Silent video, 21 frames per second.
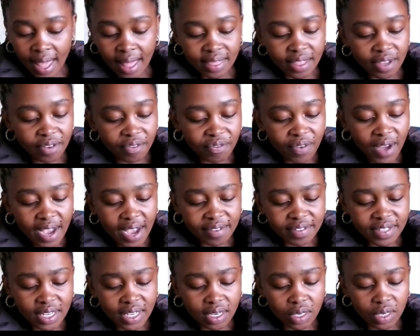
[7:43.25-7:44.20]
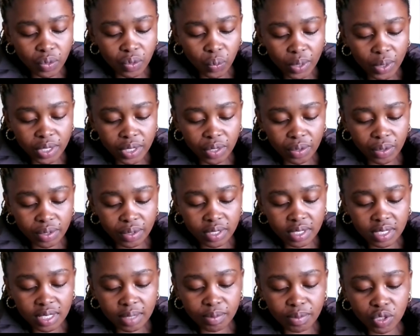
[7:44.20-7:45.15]
The 5 second window
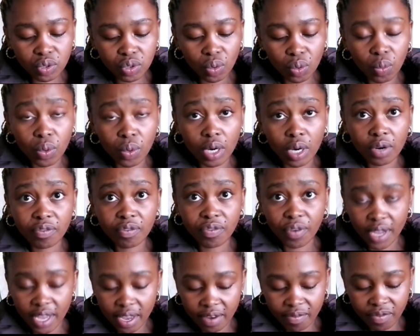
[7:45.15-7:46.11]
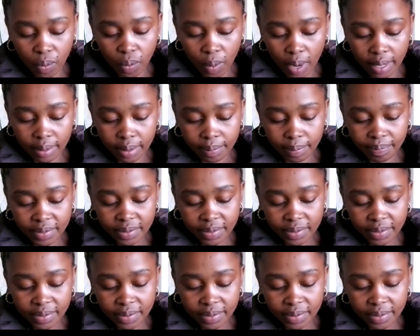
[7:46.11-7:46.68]
seems to work for everyone.